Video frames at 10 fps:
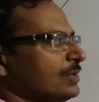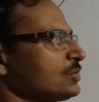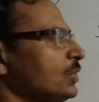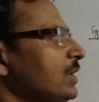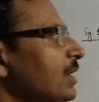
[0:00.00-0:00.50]

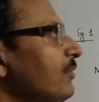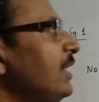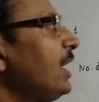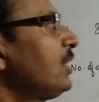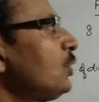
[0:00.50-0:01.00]
So here we
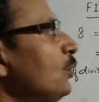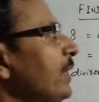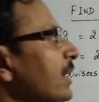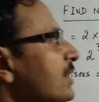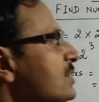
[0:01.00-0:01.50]
had two
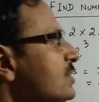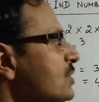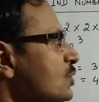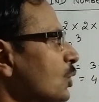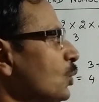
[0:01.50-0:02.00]

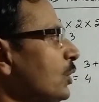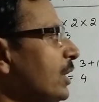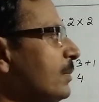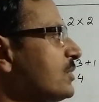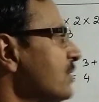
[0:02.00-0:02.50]
factors, so two
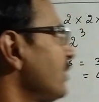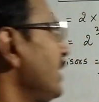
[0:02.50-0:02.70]
terms.